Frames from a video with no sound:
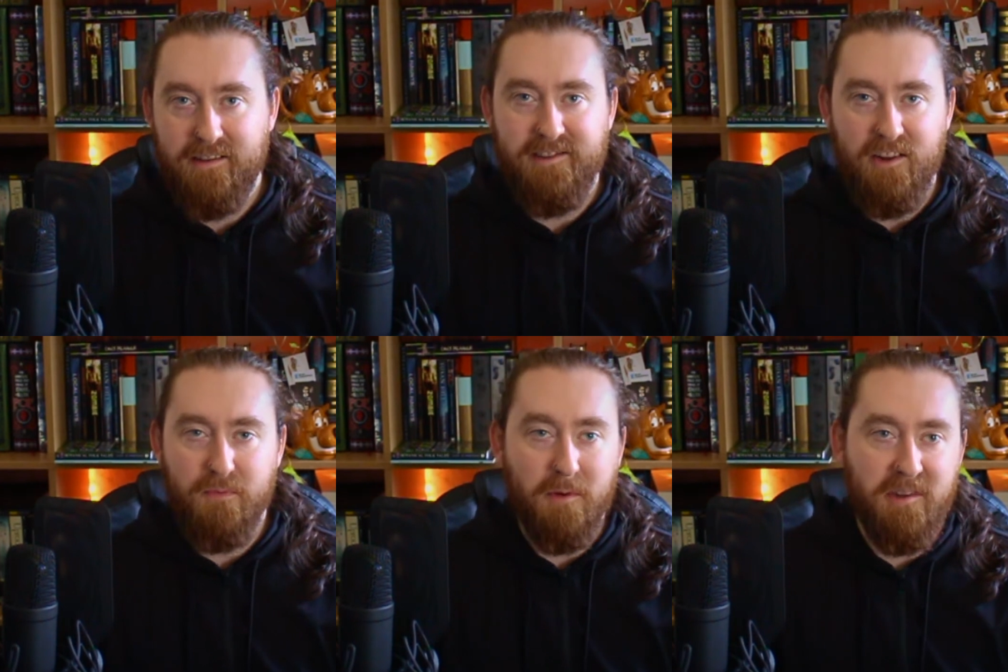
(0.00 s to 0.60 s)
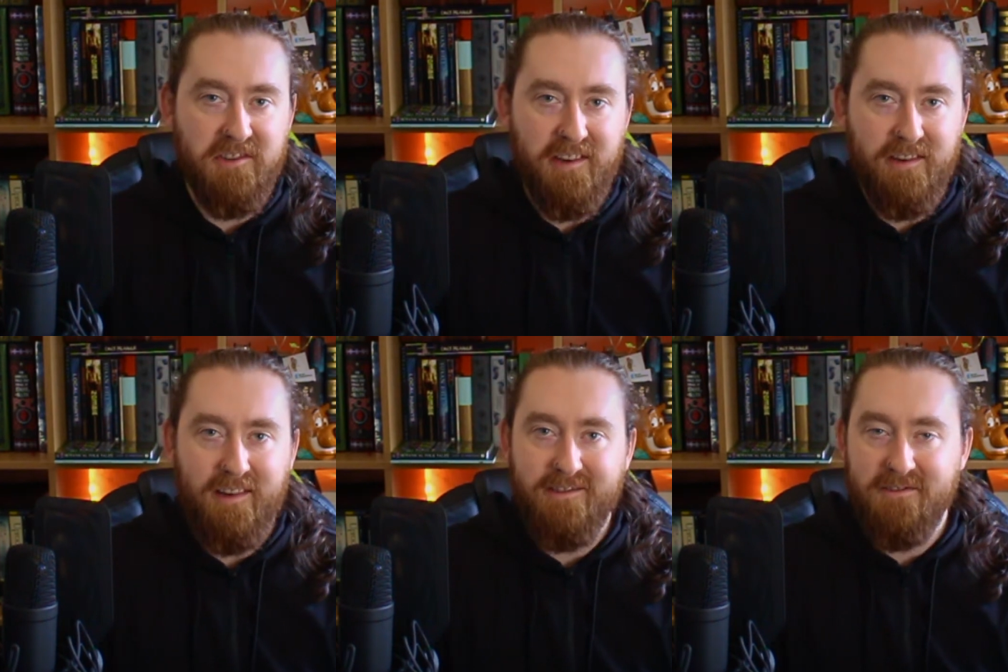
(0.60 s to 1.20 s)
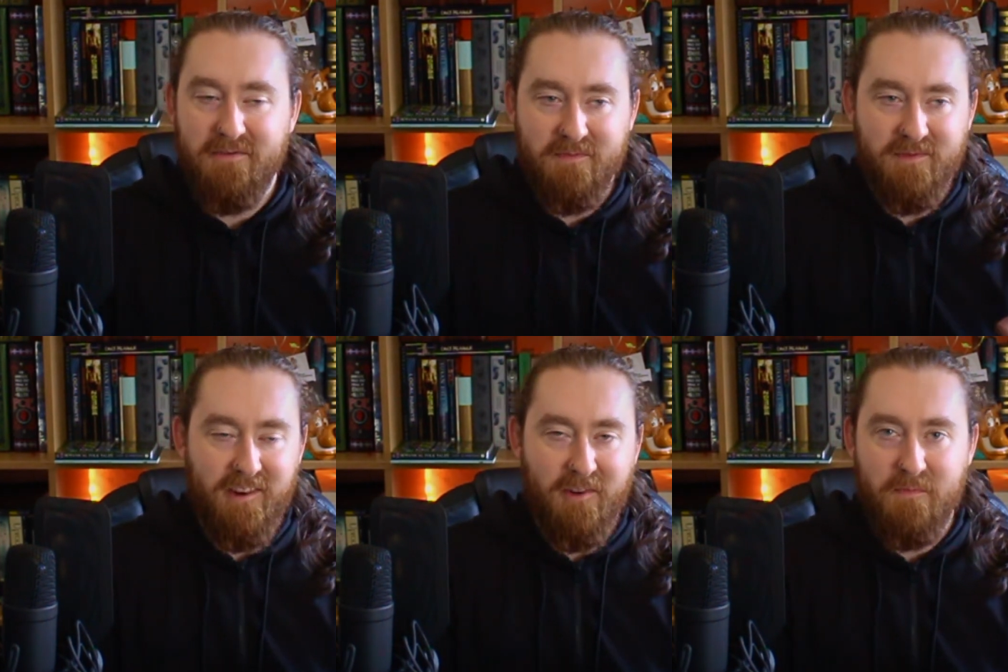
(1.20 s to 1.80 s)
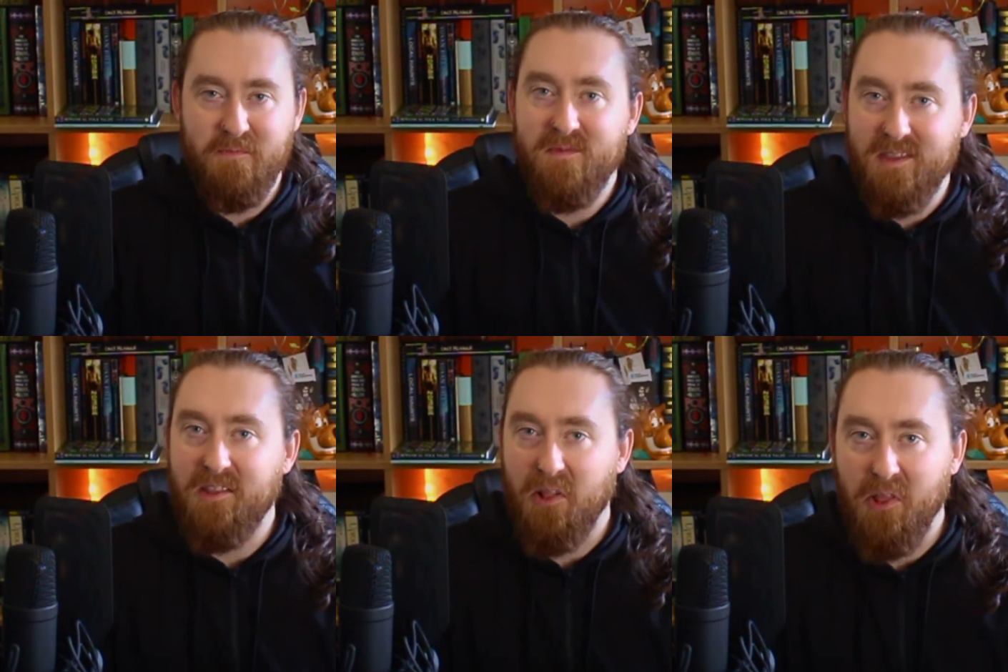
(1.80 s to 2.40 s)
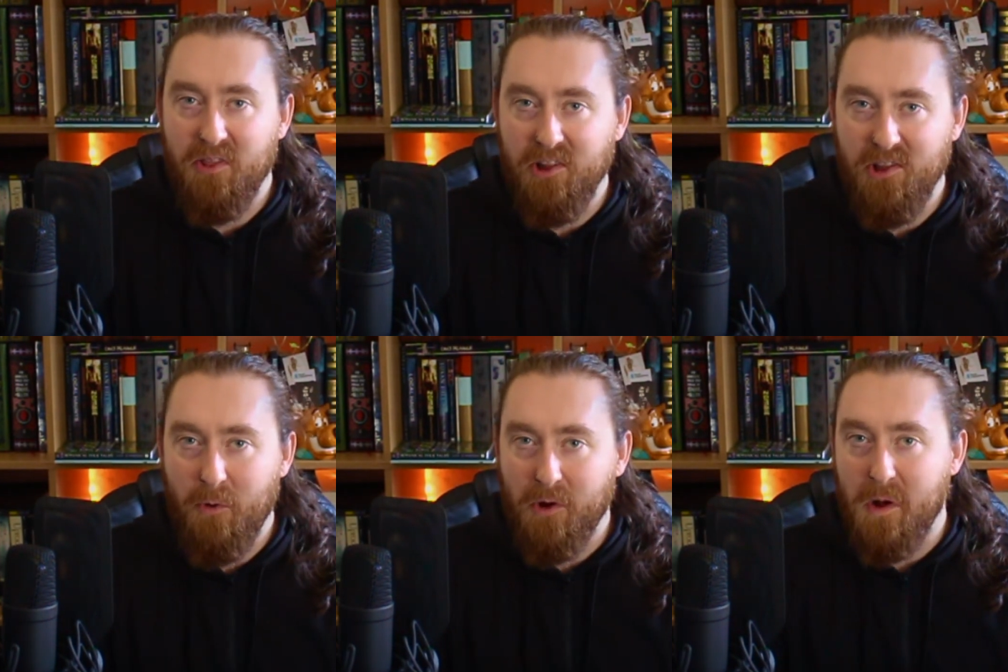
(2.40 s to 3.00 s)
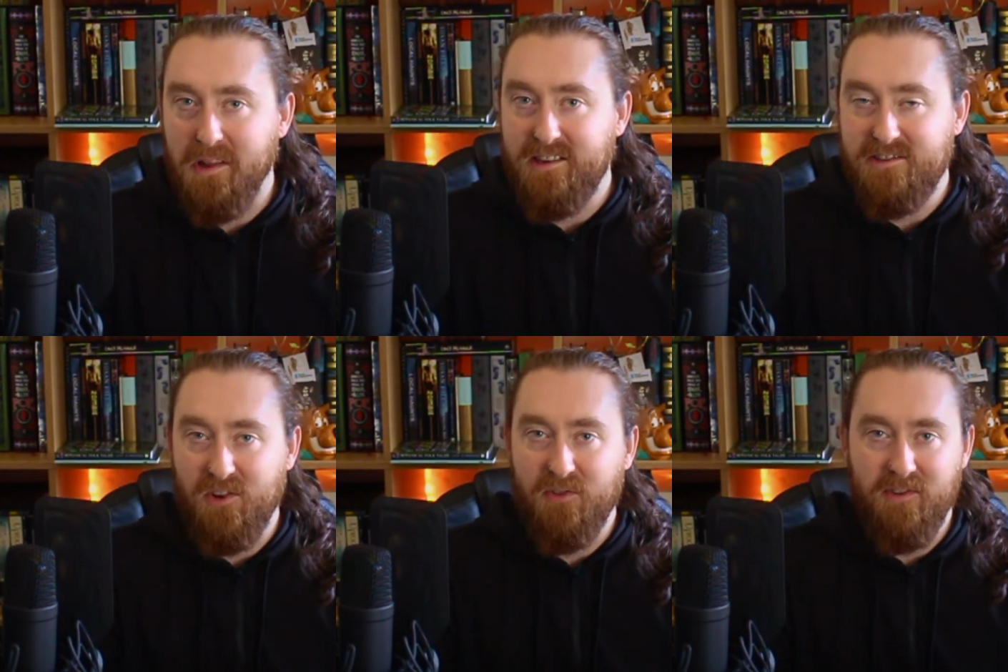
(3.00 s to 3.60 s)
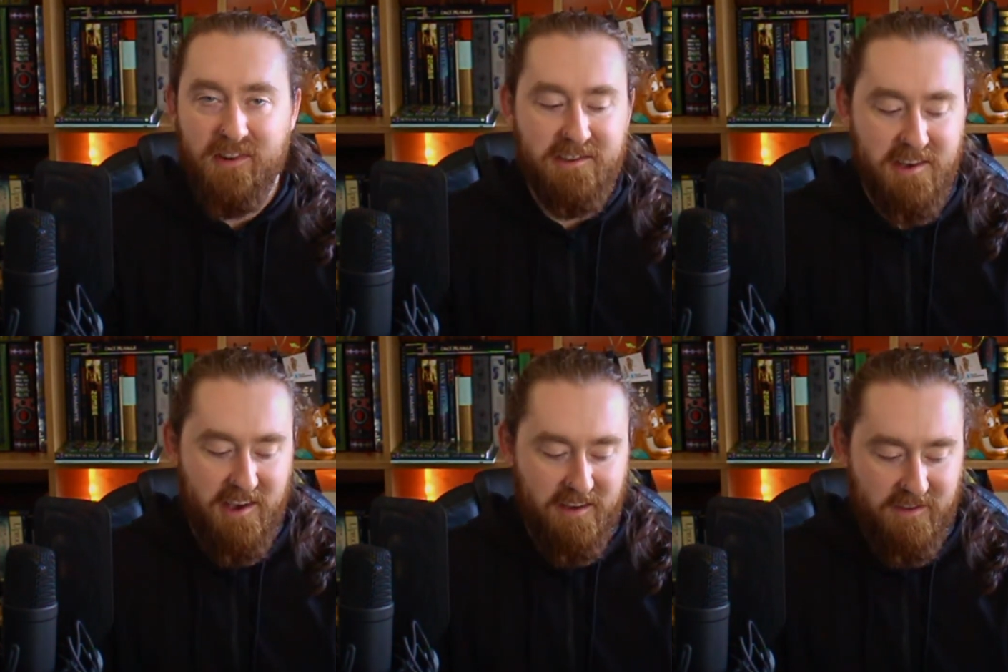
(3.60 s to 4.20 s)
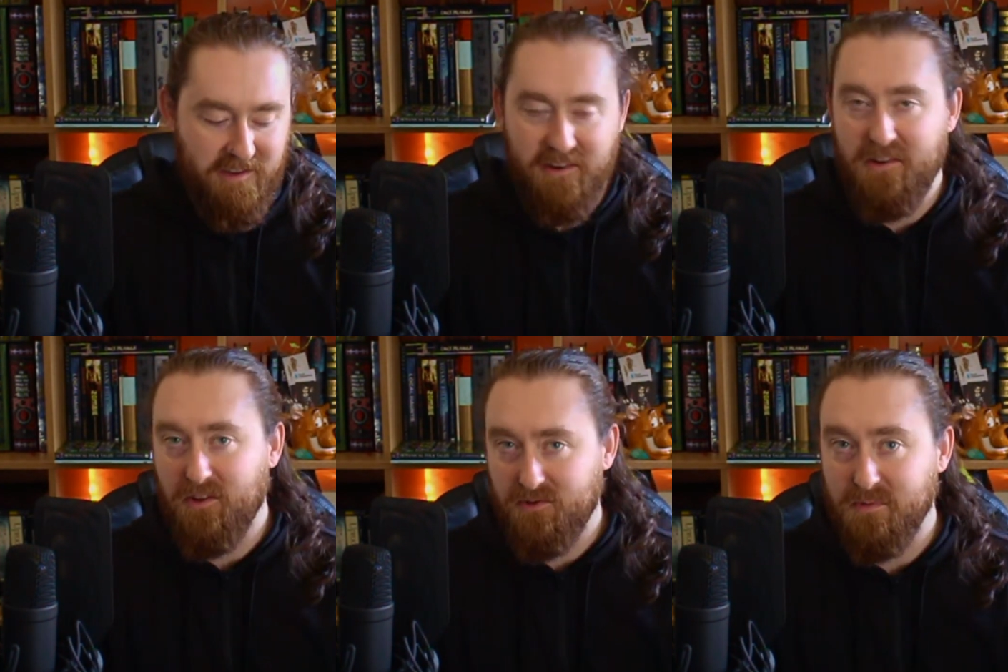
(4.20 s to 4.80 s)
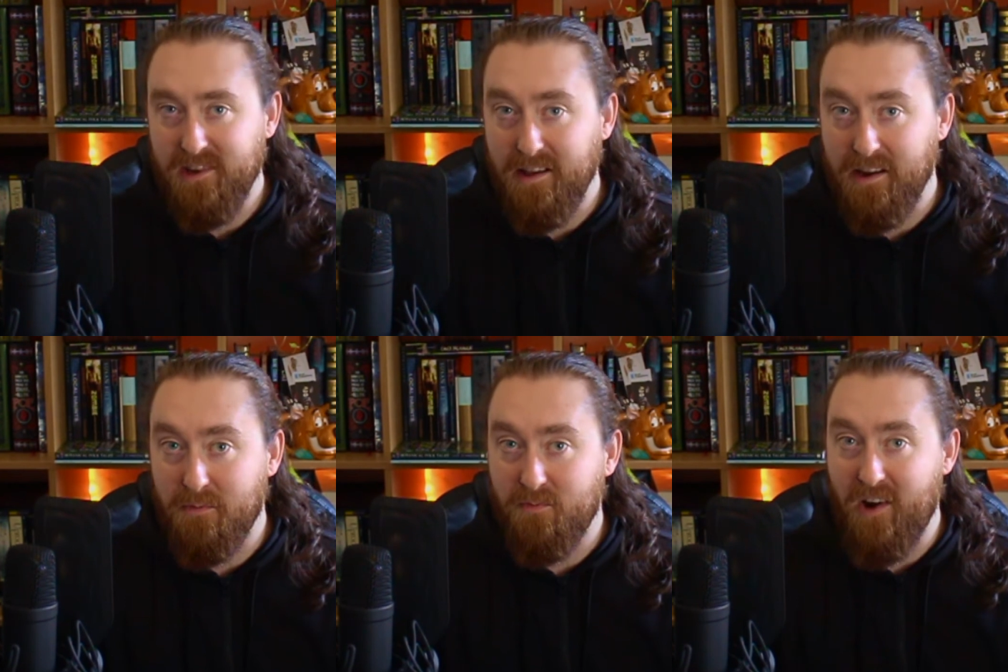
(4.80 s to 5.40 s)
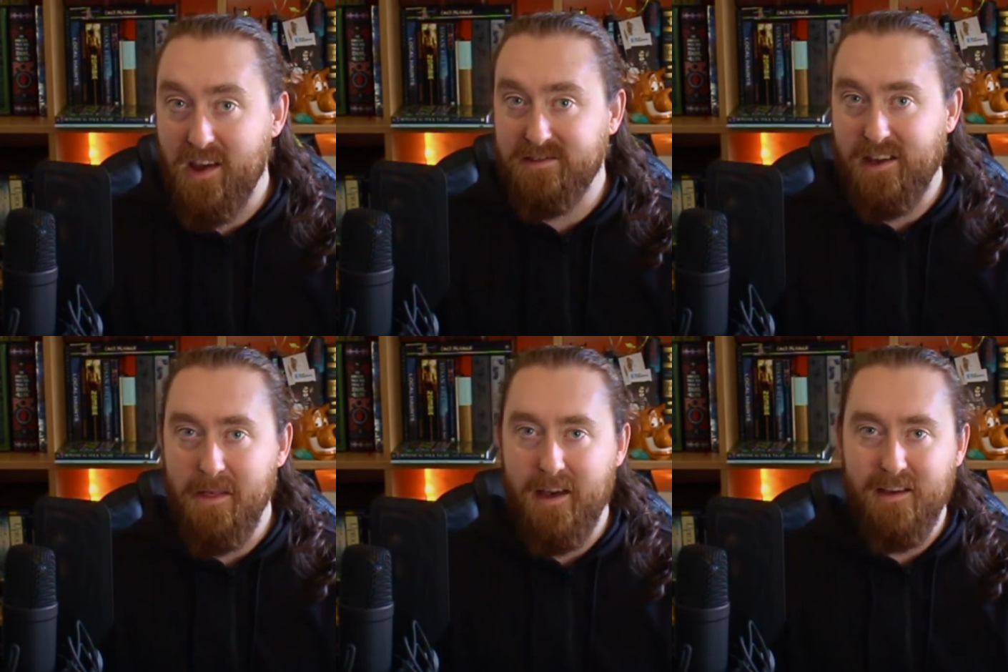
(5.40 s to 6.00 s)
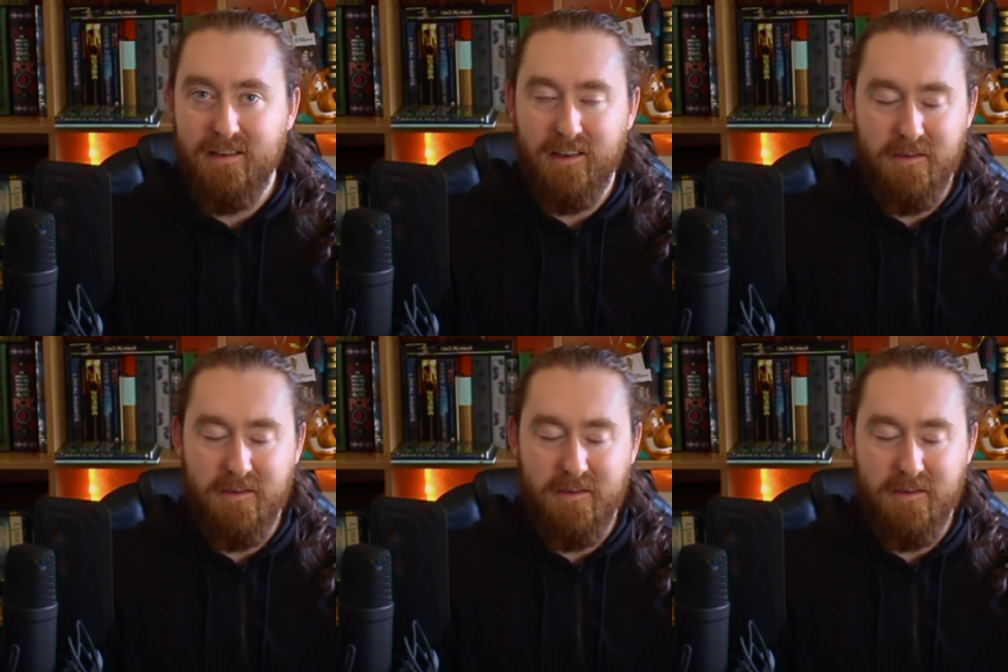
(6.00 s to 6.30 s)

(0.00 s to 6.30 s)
self-publishing isn't, you know, the, the lower quality stuff. There is, uh, you know, some talented writers out there.